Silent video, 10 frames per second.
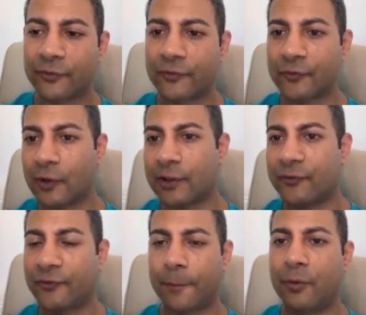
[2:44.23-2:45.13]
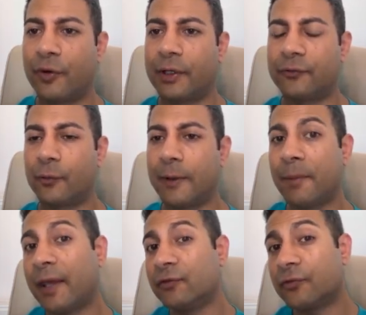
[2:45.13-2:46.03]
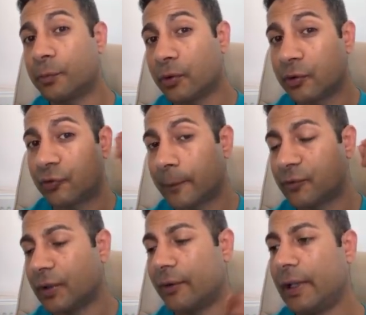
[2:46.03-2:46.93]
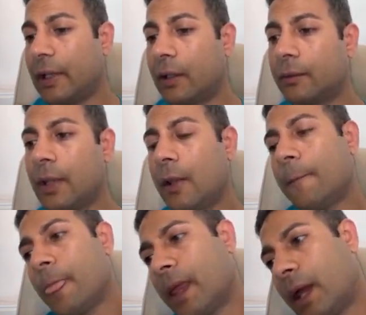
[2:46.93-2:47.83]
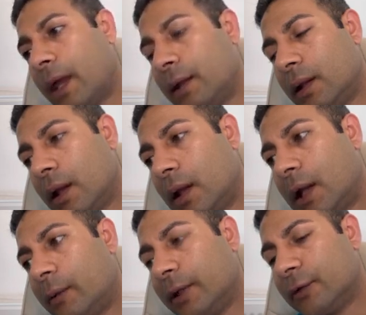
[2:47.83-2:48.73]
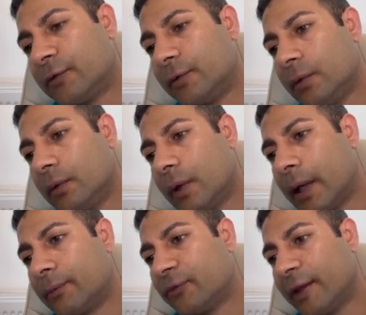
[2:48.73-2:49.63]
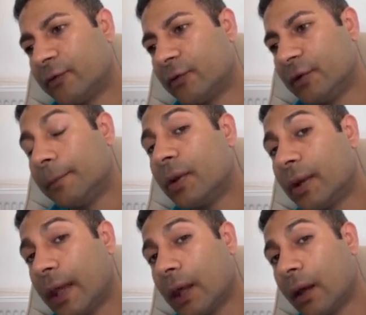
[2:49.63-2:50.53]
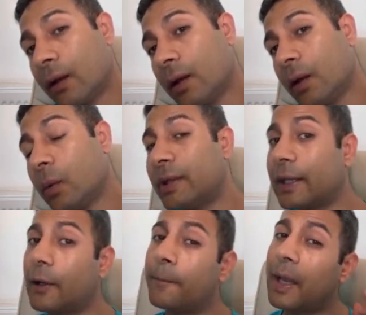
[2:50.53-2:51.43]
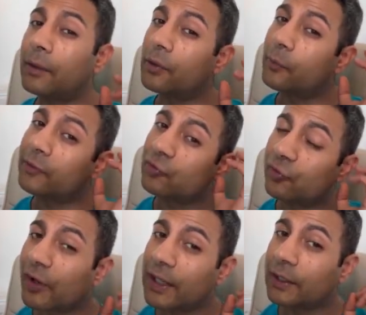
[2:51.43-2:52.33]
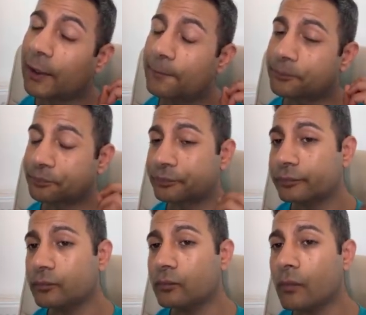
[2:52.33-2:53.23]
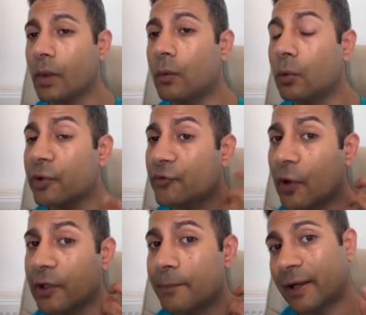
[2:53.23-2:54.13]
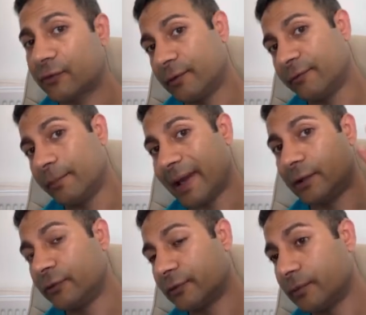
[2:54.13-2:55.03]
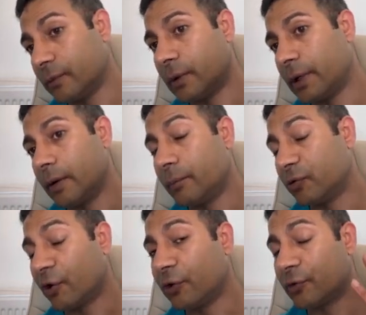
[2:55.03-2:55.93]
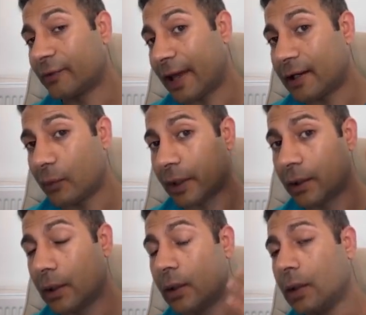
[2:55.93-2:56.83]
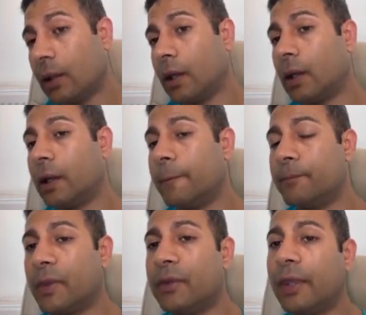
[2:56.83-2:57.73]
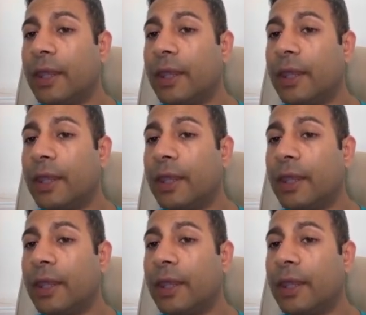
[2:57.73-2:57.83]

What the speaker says: and solids separate. So when patients put the drops in their ear, and allowing it to settle deep in the ear, when they come back the other way to drain it, all the solid matter remains, a majority of it anyway, in the